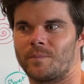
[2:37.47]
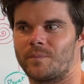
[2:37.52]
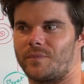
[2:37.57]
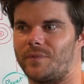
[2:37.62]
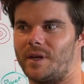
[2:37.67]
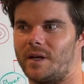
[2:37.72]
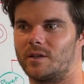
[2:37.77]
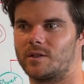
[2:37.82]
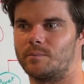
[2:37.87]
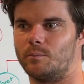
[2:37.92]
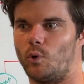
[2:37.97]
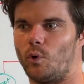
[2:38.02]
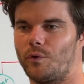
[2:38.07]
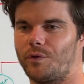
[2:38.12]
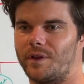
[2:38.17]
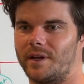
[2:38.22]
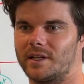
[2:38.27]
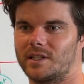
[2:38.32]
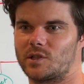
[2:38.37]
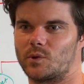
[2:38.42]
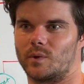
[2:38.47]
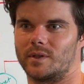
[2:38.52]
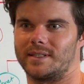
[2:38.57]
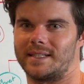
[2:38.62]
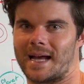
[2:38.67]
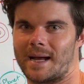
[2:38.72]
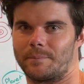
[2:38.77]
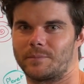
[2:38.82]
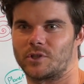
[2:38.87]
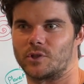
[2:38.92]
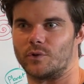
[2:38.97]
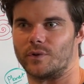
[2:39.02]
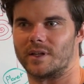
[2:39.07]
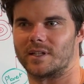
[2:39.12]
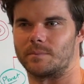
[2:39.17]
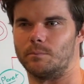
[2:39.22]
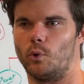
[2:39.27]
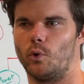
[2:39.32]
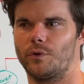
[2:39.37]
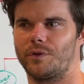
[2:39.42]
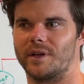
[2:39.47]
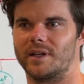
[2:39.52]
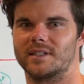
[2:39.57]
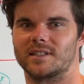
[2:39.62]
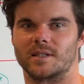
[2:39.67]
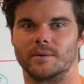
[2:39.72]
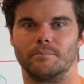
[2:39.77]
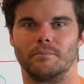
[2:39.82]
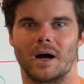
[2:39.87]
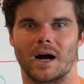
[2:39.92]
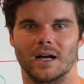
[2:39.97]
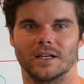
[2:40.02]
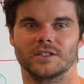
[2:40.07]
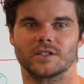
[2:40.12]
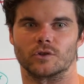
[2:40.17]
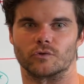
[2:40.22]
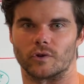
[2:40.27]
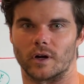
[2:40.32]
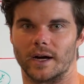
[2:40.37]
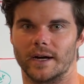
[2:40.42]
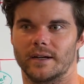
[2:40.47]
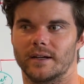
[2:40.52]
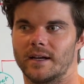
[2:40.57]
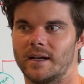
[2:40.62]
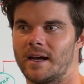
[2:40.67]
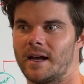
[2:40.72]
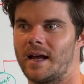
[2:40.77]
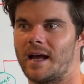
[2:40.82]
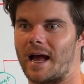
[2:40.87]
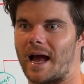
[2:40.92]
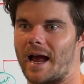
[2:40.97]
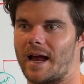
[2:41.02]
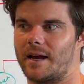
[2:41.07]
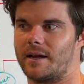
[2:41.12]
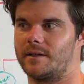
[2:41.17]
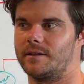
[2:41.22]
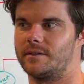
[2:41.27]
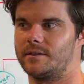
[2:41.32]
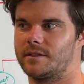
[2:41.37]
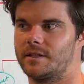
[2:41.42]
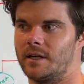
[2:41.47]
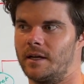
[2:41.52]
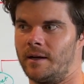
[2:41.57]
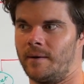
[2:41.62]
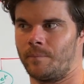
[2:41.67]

There's more things to adapt to. There's more things to master, right? And